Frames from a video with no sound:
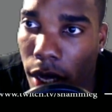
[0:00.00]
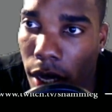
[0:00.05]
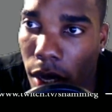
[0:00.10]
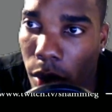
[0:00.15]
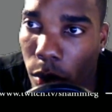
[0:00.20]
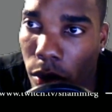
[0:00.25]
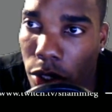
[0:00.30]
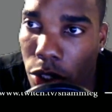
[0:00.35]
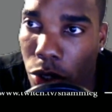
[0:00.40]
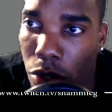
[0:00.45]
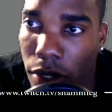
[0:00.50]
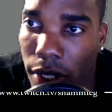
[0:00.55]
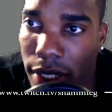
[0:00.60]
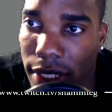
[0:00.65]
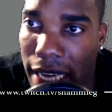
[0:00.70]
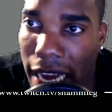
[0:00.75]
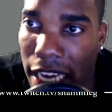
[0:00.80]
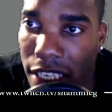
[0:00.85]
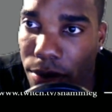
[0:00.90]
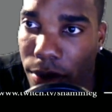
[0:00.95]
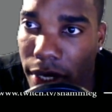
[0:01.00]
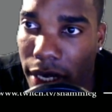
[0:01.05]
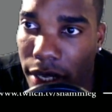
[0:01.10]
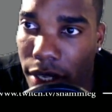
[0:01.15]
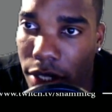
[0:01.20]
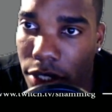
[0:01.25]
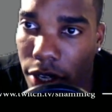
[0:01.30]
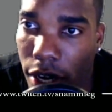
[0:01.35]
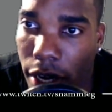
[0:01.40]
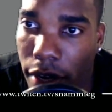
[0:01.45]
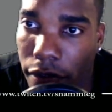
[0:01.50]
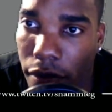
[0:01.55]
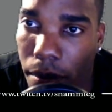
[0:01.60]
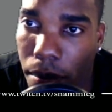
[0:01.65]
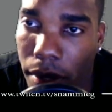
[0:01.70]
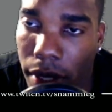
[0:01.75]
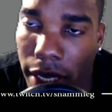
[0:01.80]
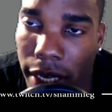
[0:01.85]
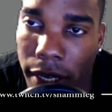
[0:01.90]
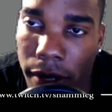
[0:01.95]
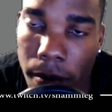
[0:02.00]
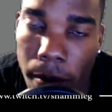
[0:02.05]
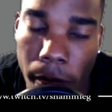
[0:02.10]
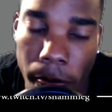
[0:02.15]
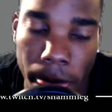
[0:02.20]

Choose an attachment and discard it from play.